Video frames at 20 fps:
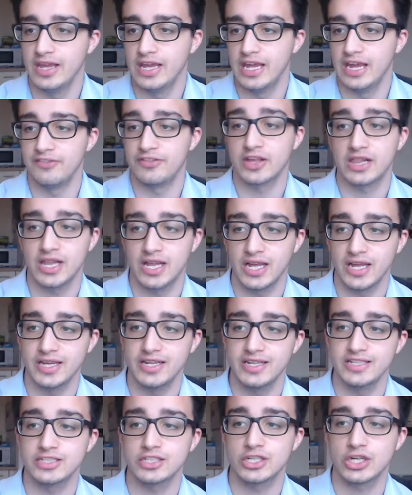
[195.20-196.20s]
If the
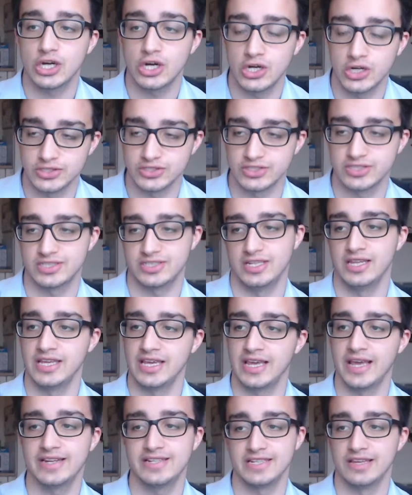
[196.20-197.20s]
client is constantly
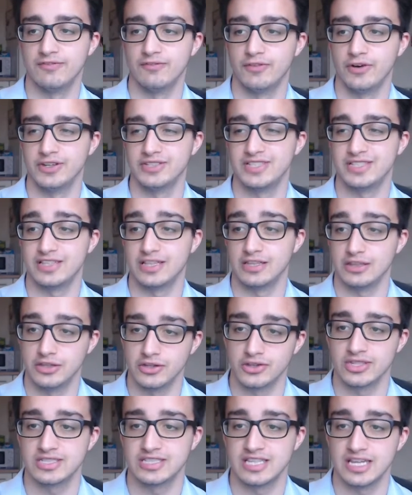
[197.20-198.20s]
getting invoices that
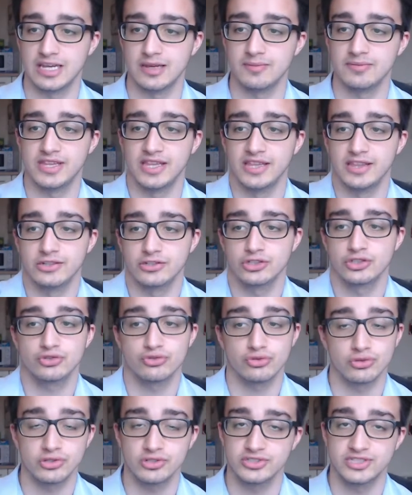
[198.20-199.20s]
look the same, then they'll
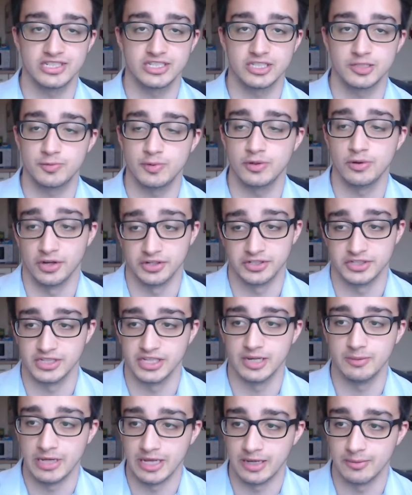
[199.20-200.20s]
struggle to dispute or
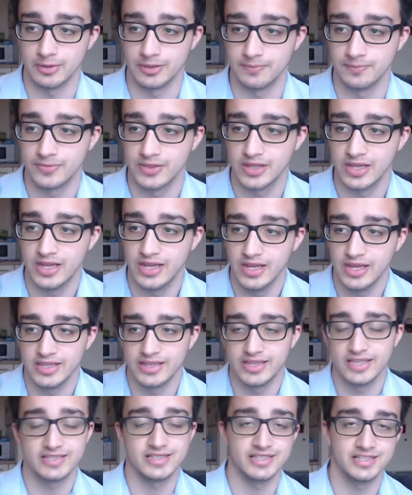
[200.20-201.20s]
delay payment.
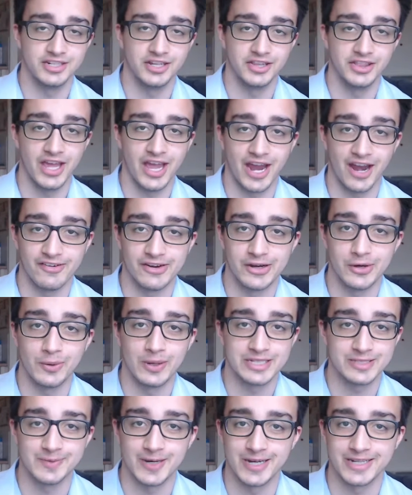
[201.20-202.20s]
This is another area where
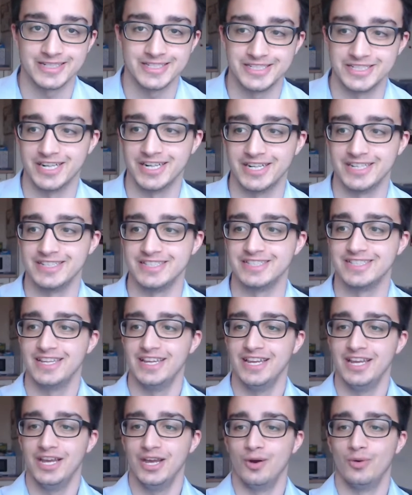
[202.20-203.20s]
Smarty shines,
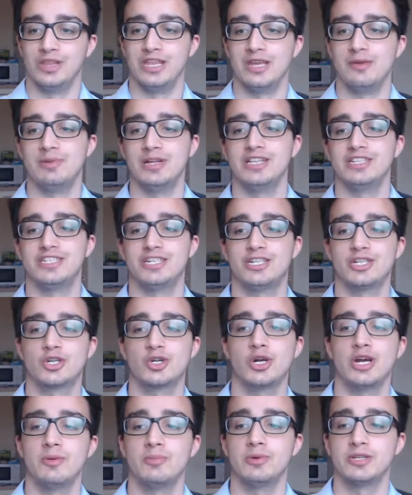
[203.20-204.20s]
with the ability to
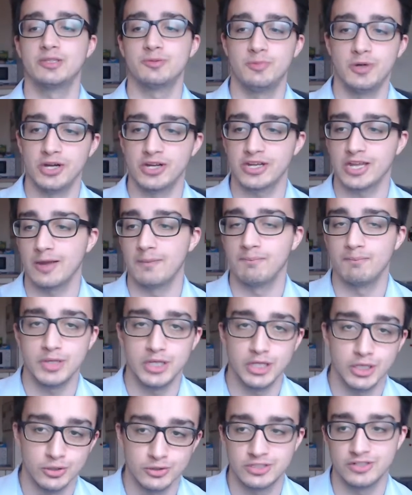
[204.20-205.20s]
create bespoke and
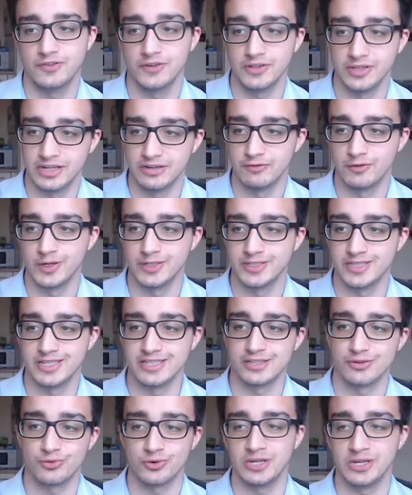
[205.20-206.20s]
beautiful invoices
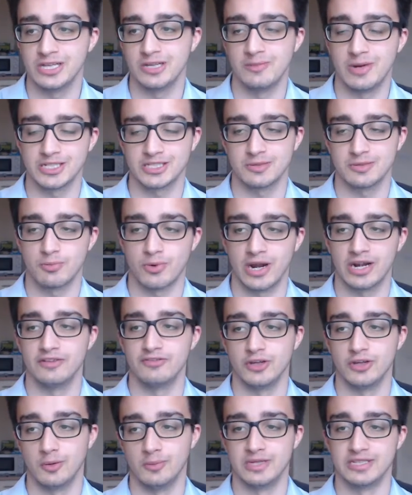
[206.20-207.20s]
that really match the brand of
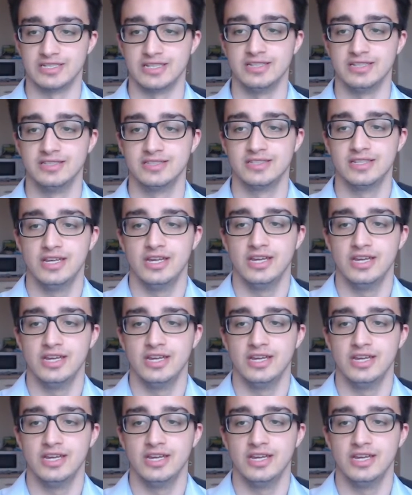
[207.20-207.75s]
your business.